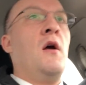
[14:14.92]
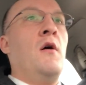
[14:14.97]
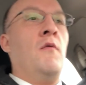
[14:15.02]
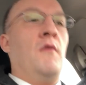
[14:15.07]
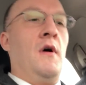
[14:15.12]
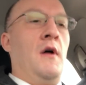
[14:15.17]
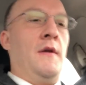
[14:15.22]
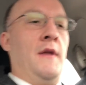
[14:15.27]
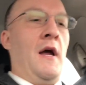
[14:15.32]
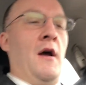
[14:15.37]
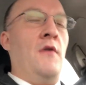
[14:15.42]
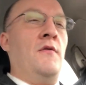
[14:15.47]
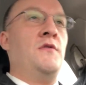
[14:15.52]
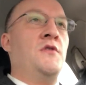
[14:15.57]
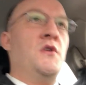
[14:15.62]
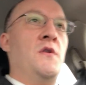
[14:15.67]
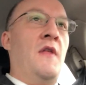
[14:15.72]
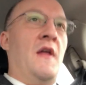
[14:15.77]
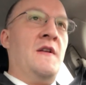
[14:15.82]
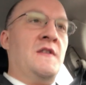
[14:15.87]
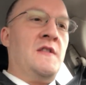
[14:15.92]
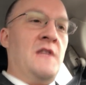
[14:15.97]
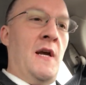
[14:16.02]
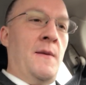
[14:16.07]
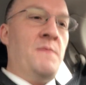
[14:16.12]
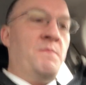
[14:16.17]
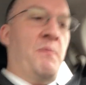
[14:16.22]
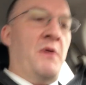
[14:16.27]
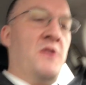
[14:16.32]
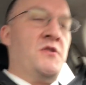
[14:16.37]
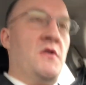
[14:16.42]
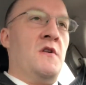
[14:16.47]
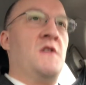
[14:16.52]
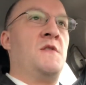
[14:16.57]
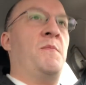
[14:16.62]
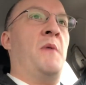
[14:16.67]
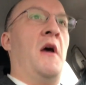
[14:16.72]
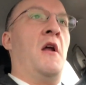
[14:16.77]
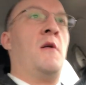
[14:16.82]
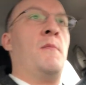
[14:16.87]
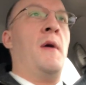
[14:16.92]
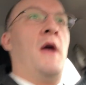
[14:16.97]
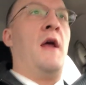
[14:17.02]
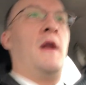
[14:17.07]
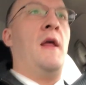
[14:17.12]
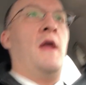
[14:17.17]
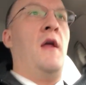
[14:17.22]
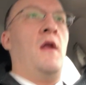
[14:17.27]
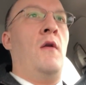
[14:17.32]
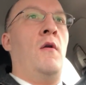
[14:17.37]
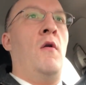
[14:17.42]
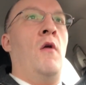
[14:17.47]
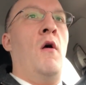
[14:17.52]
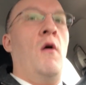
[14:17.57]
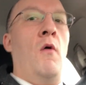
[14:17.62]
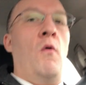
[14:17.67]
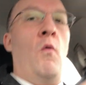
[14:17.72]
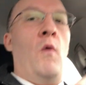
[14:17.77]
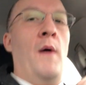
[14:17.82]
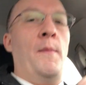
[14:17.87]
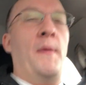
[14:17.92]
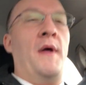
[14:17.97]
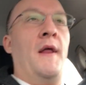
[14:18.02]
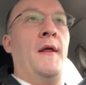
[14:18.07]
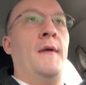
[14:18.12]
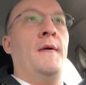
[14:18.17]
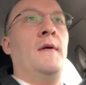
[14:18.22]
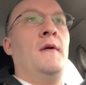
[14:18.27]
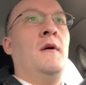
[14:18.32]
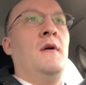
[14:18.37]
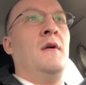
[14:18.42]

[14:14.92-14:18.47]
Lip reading: Well, now do that same picture of Spider-Man in 1 minute.